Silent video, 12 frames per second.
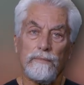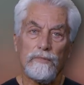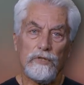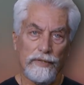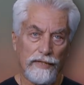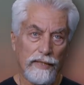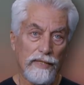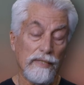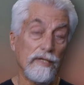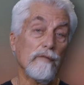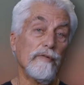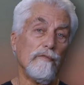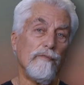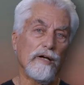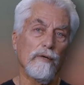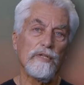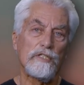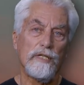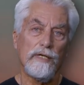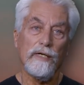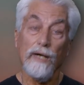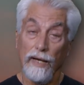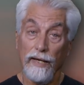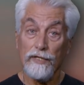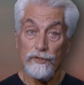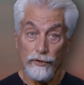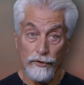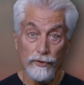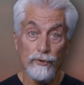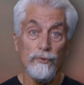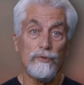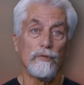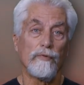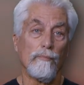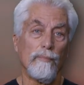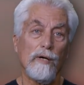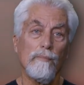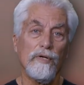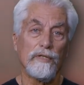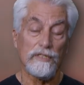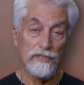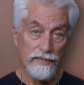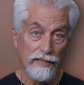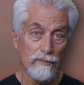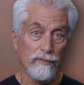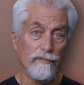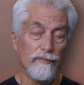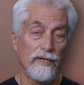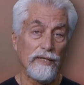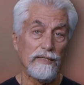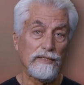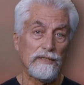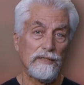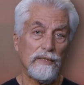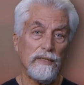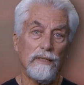Today and every Veterans Day, I ask you to remember the sacrifice